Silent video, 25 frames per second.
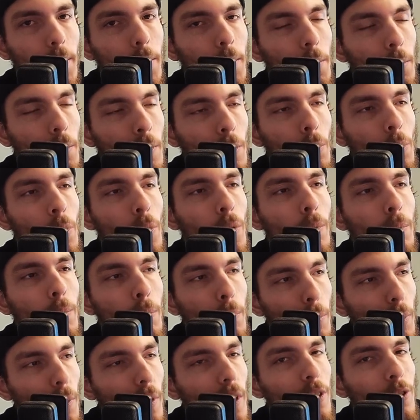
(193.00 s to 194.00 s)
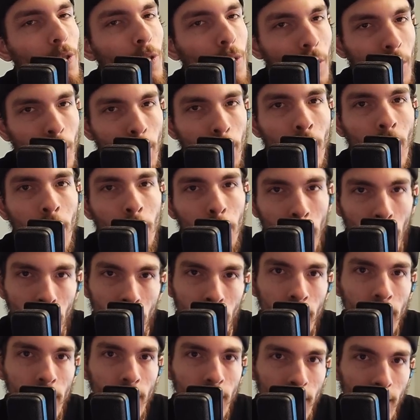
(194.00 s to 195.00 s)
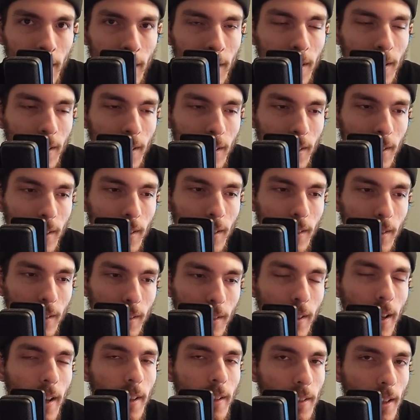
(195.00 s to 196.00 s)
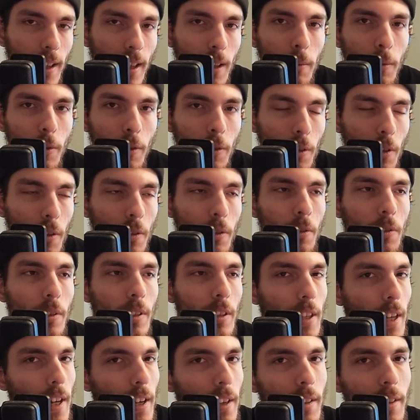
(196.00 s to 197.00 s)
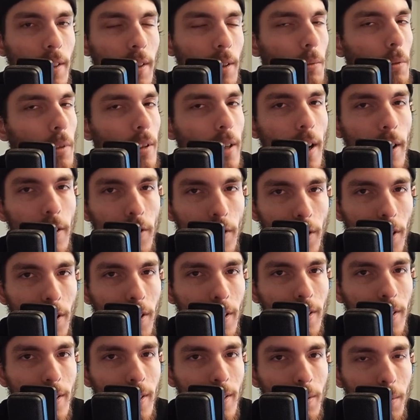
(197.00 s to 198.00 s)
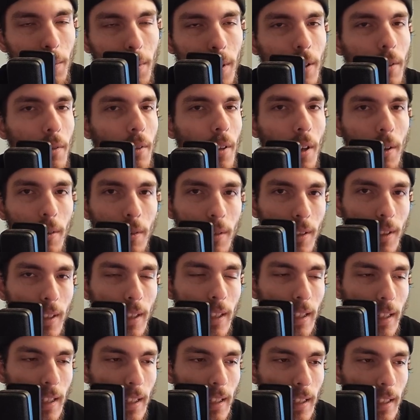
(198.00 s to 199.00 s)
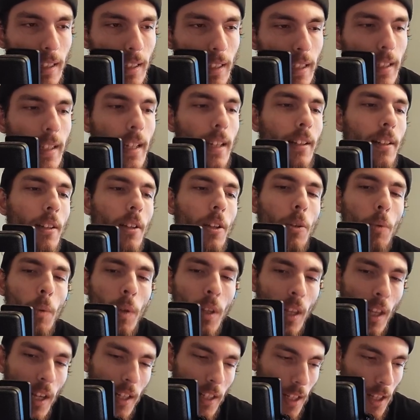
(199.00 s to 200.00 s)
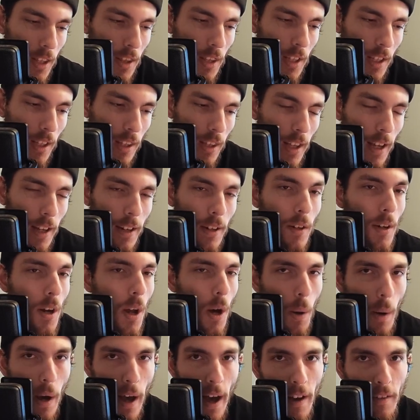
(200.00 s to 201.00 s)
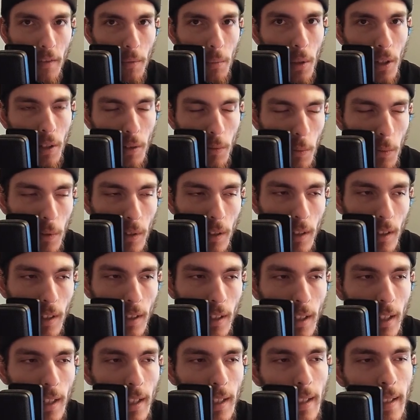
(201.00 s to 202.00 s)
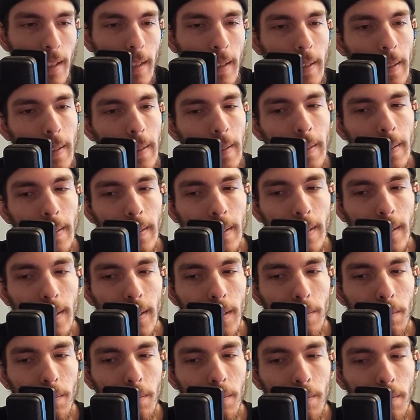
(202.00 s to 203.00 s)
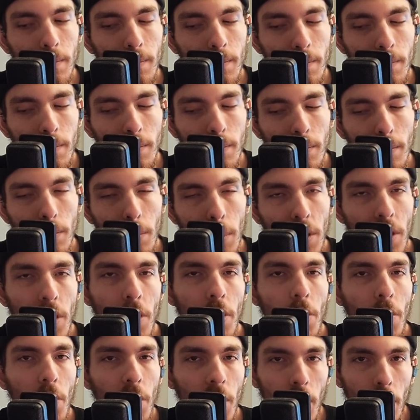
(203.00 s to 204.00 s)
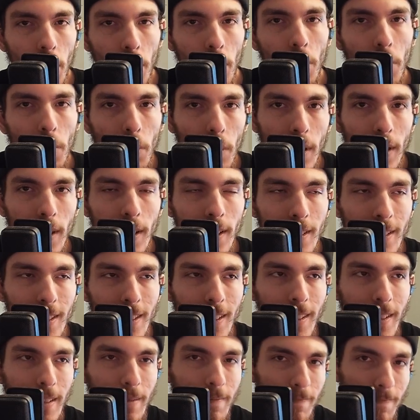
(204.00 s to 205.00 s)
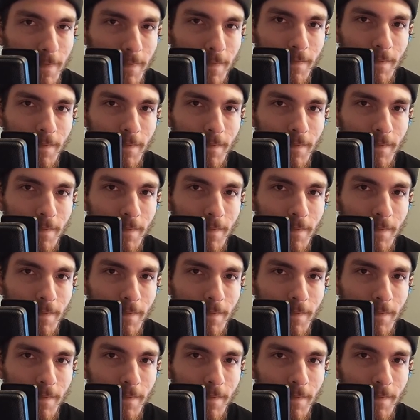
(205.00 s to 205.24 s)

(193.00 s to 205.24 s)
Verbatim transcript: we were pretty sure about Percy, not side of Kronos. Thalia, we're not sure. We don't know. Again, you would like to think that no half blood would, um, but then you look at Luke and it's like, hmm,